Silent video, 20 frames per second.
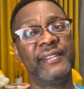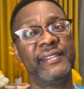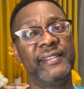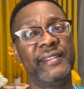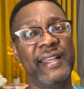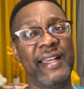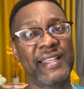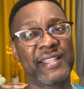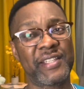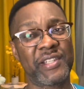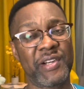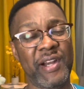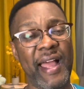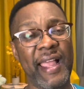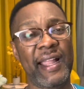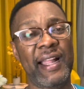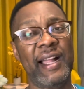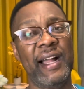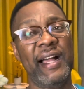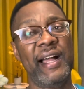their
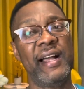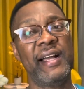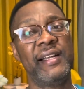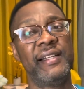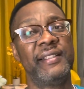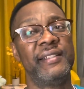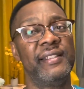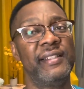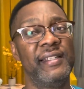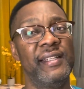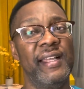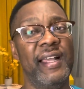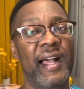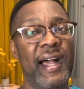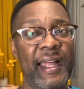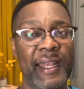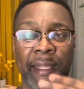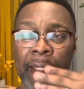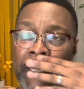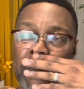striker,
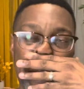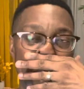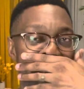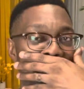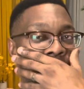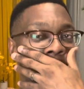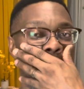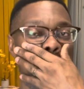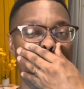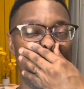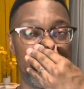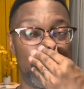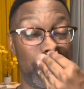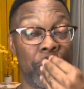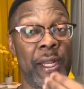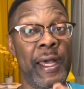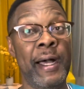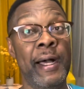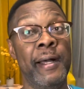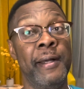an England
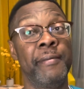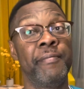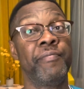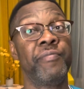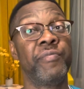international,